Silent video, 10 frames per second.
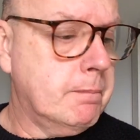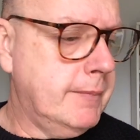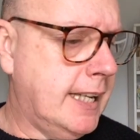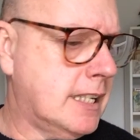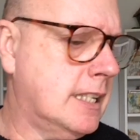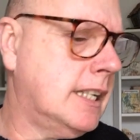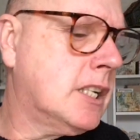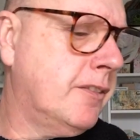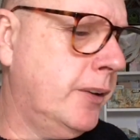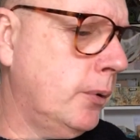
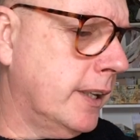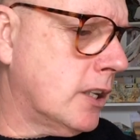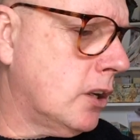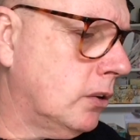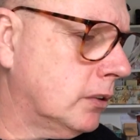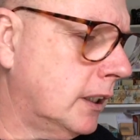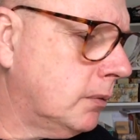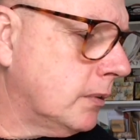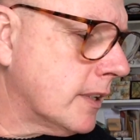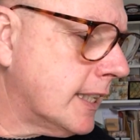That's a few years old.
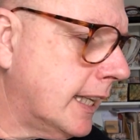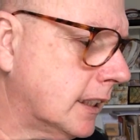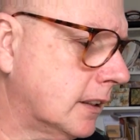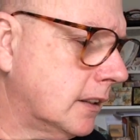What's that?